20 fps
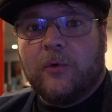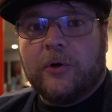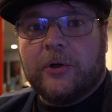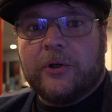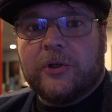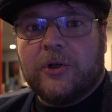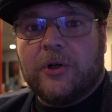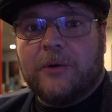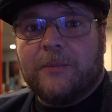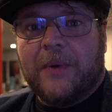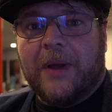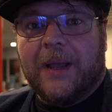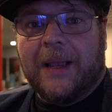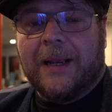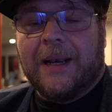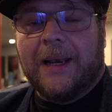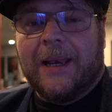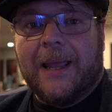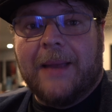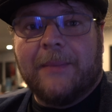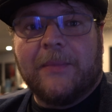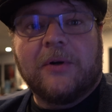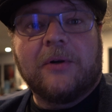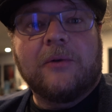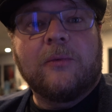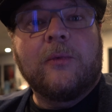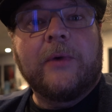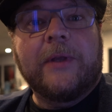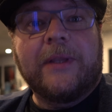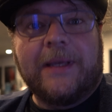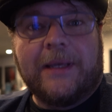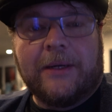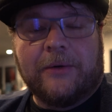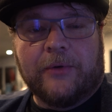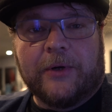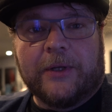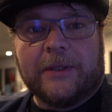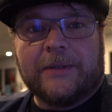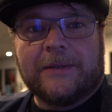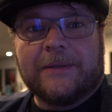workshop Glamour with
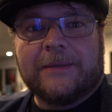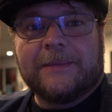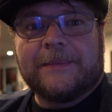Ingrid.